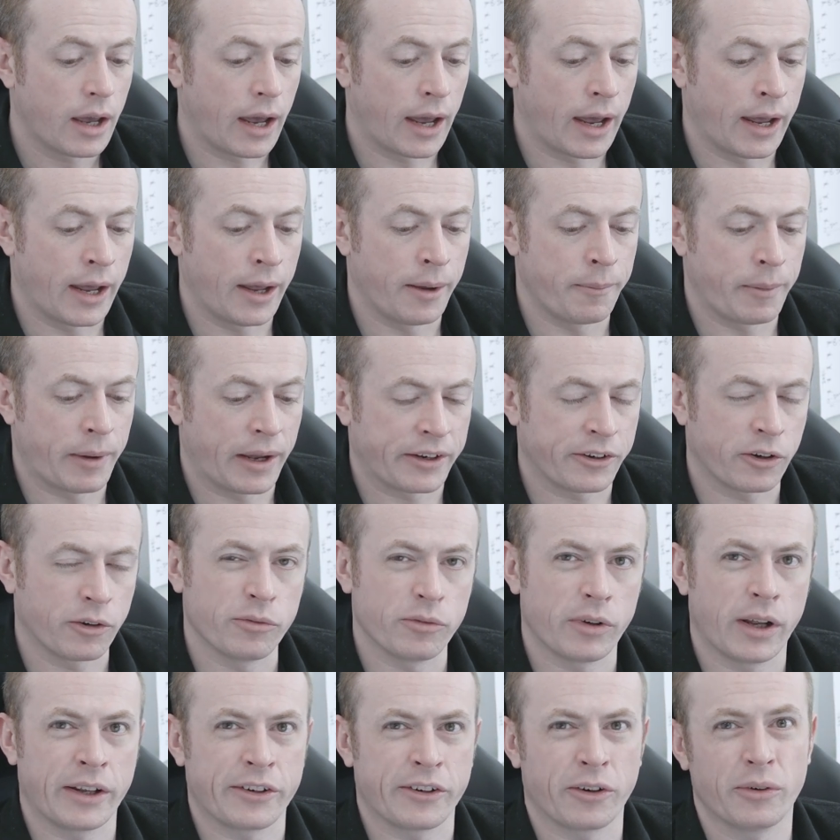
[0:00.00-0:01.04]
Um, I
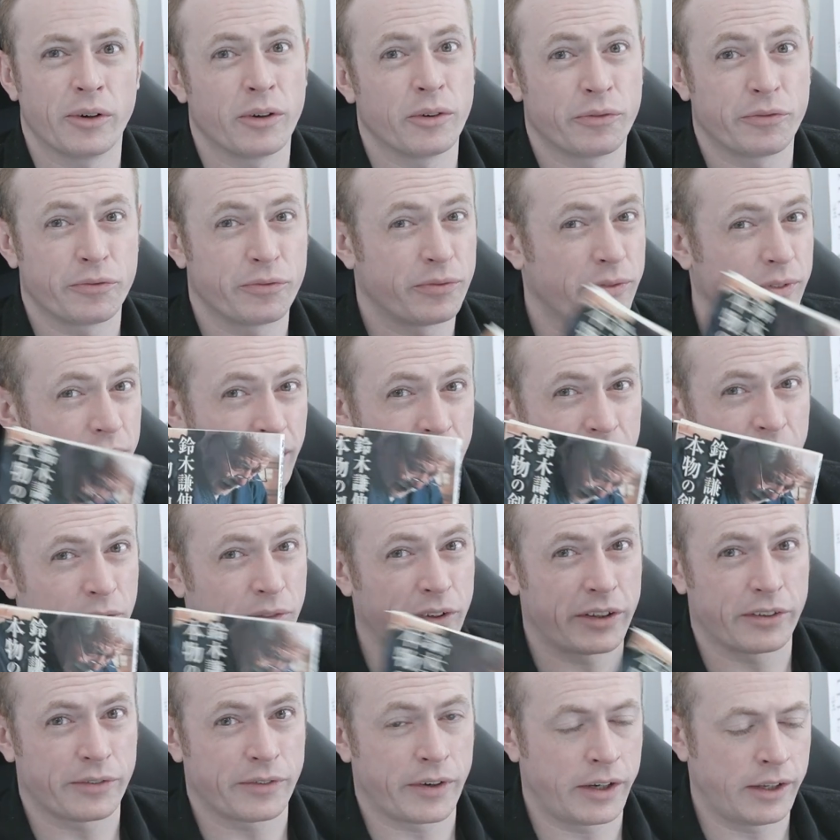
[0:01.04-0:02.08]
don't I don't know if, I don't
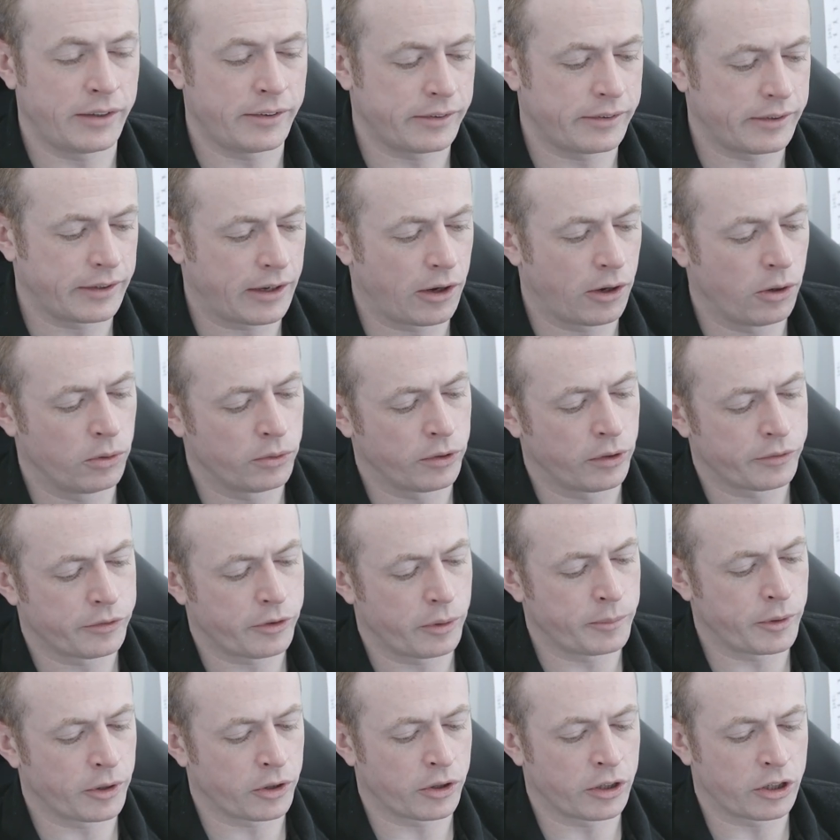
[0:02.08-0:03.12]
think it's very easy to get a hold of, so
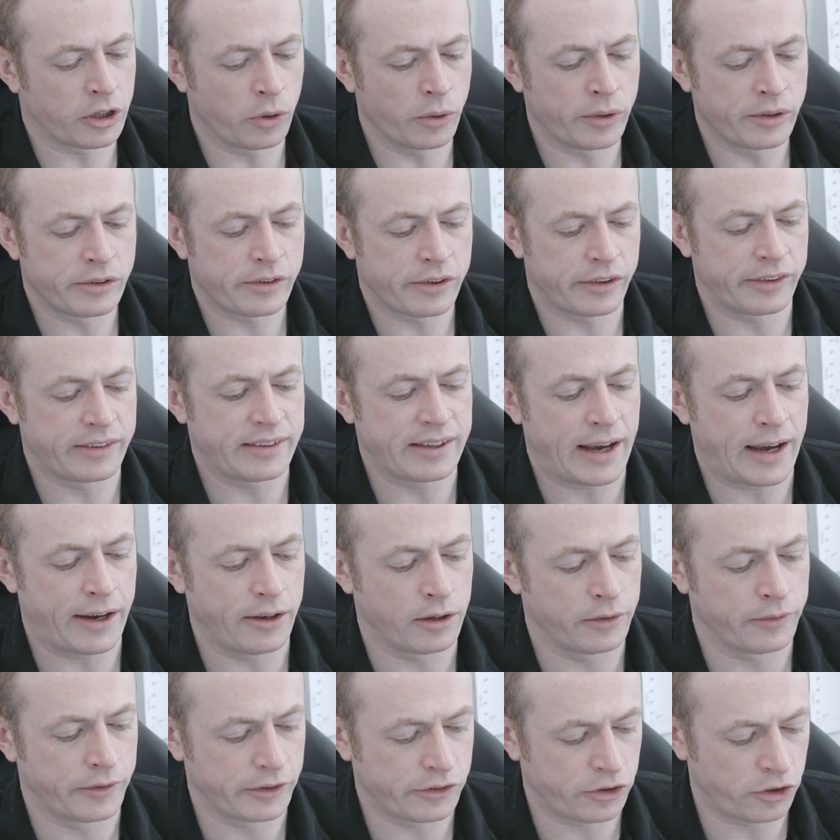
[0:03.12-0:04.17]
I'm not going to go into the
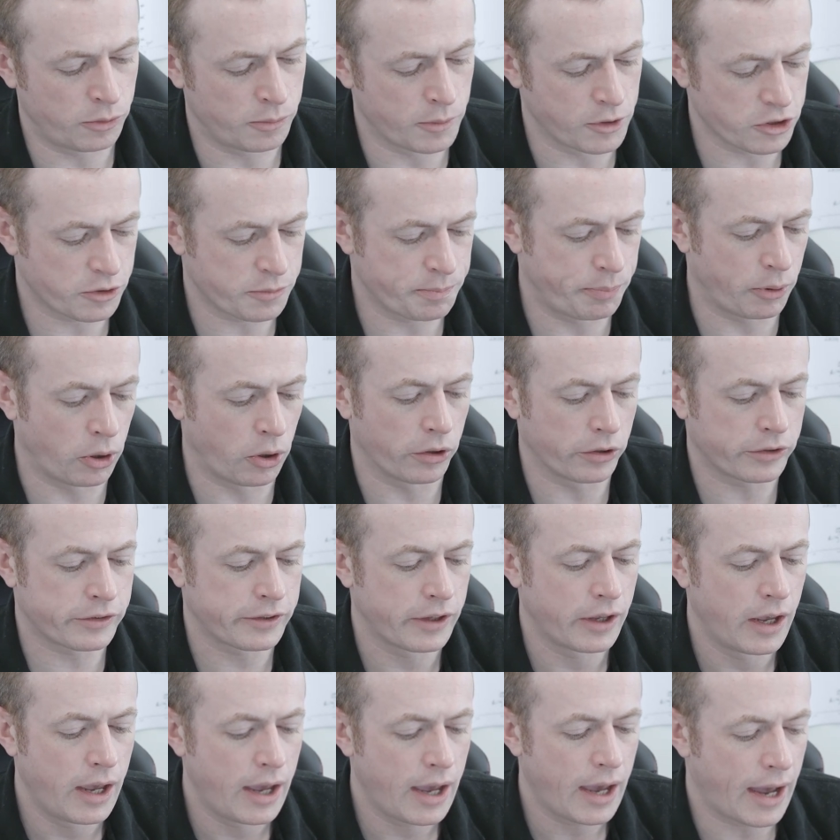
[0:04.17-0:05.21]
title of it too much. But
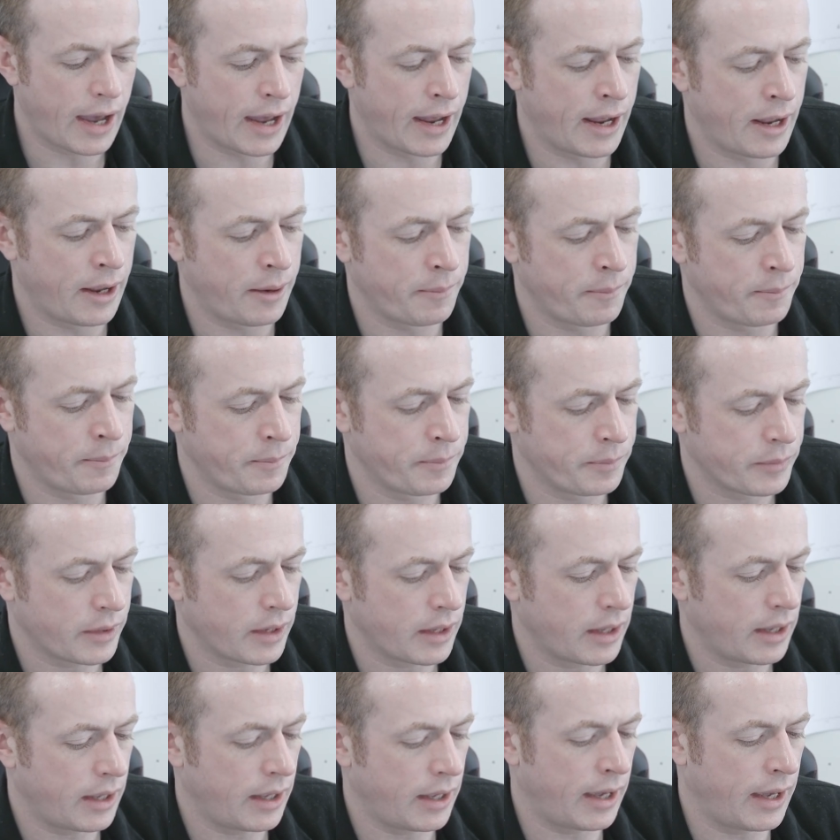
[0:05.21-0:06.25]
um,
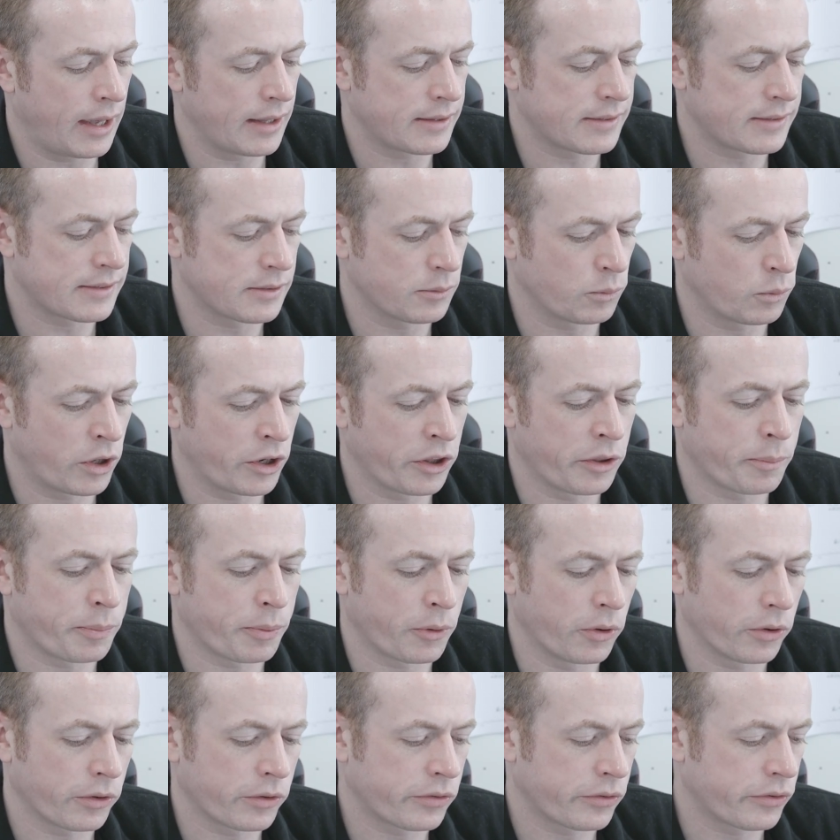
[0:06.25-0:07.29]
it's one of the
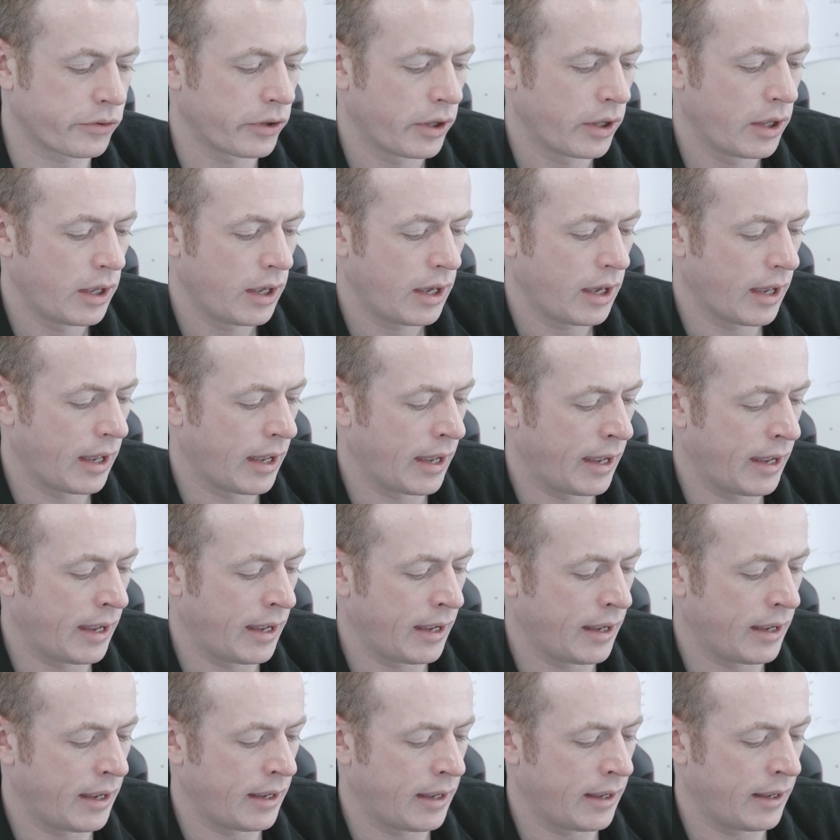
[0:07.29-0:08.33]
books
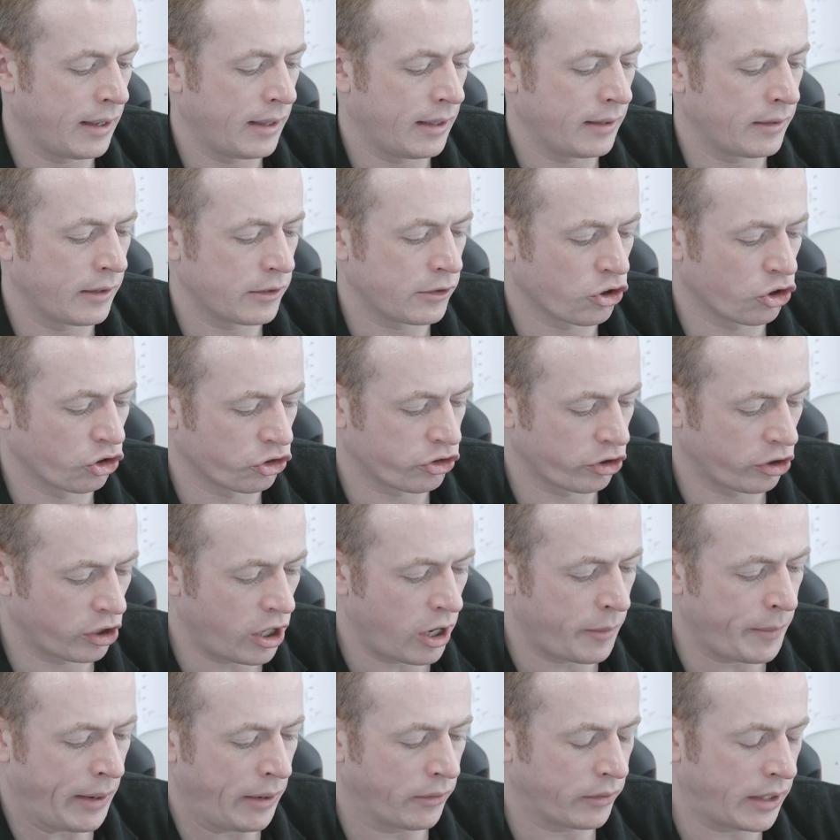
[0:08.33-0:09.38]
uh, that talks a
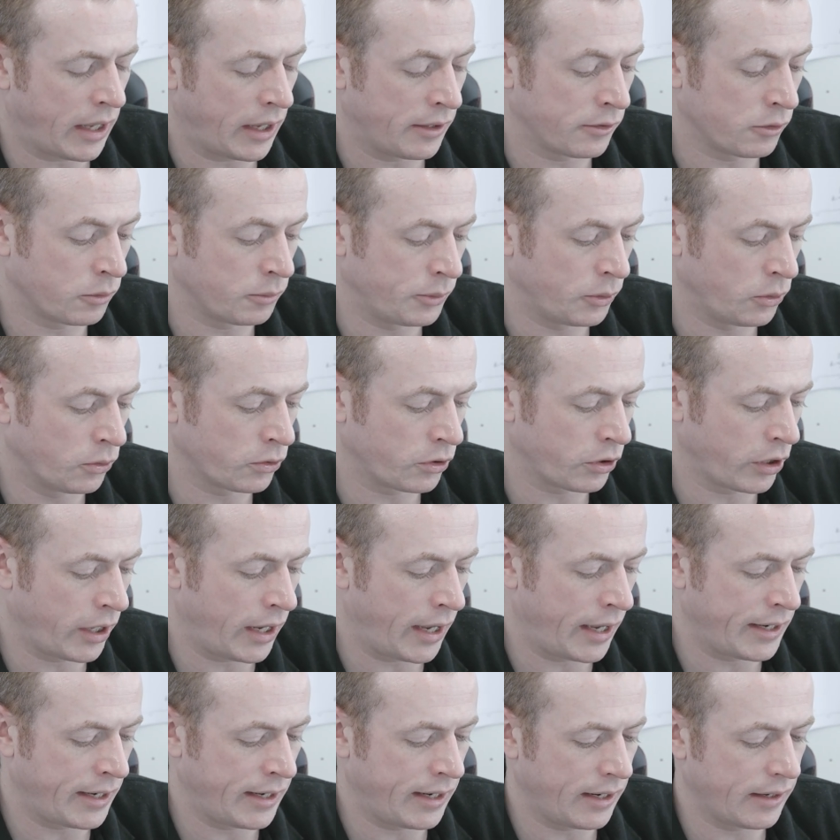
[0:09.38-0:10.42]
lot about kendo borger,
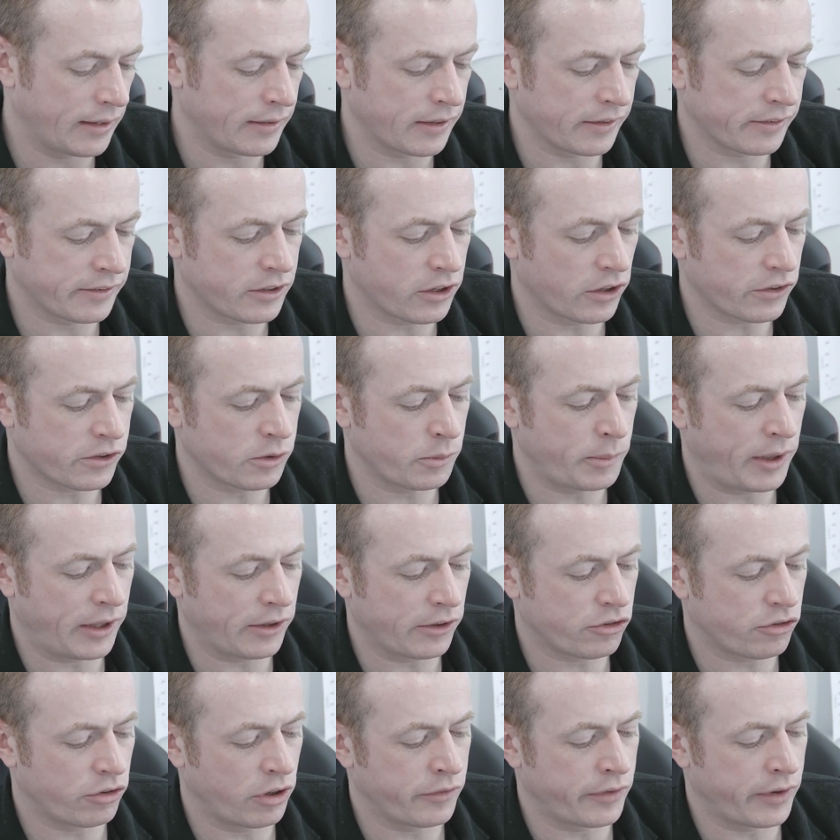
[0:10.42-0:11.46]
and there's got some
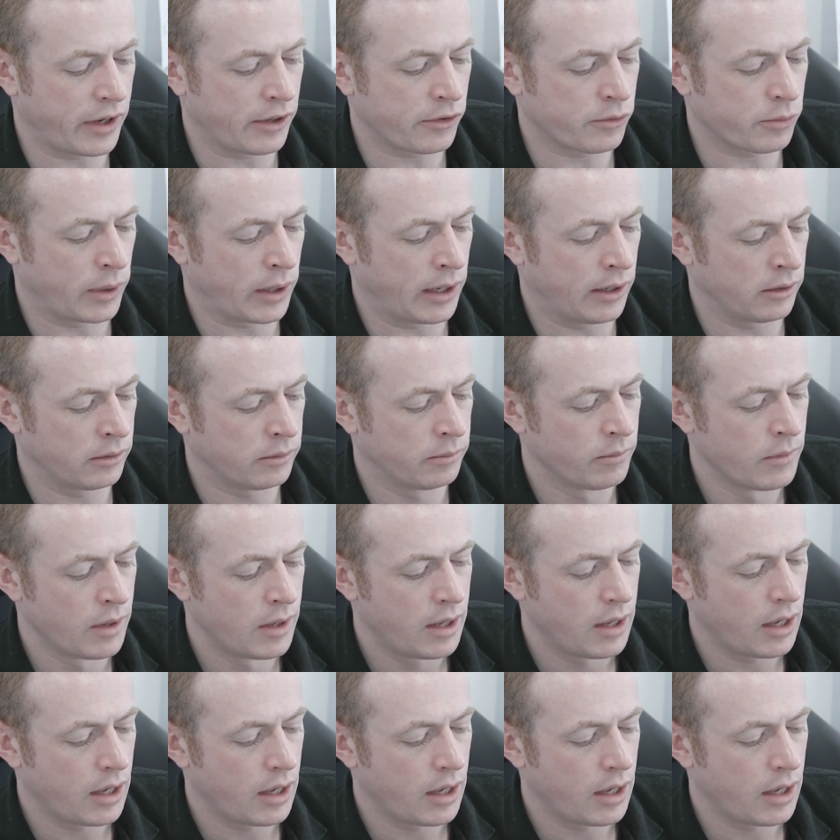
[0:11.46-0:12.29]
history of it as well.